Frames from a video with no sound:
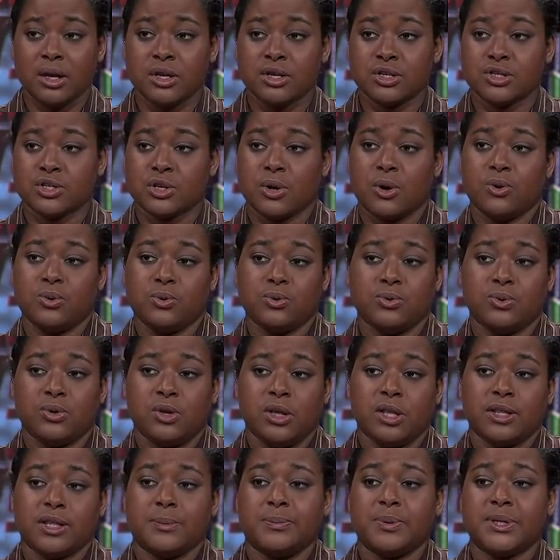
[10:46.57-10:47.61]
So
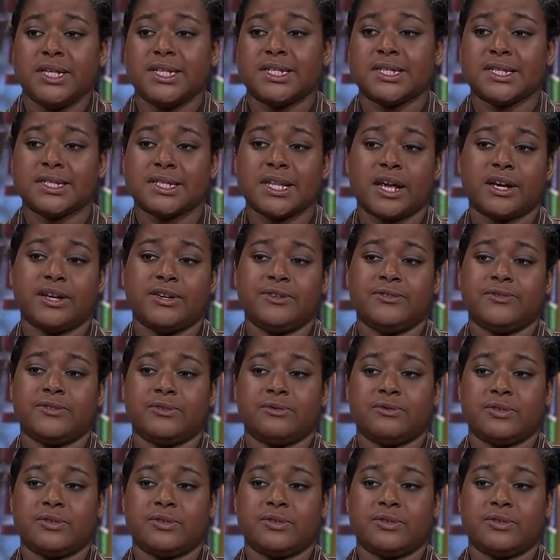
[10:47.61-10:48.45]
the police is not even